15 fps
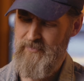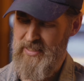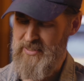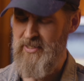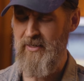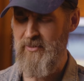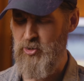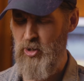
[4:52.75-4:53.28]

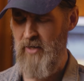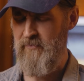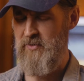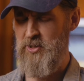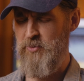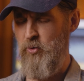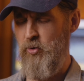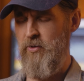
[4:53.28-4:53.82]
It's like driving
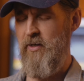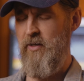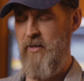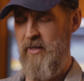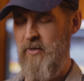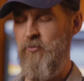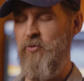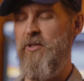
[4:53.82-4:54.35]

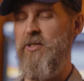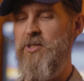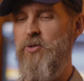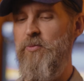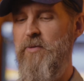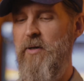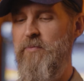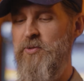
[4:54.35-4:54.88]
like a really
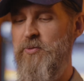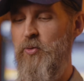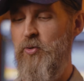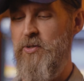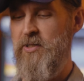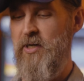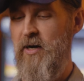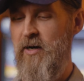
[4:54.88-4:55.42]
souped up
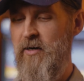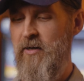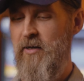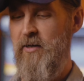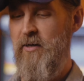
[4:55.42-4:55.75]
sports car,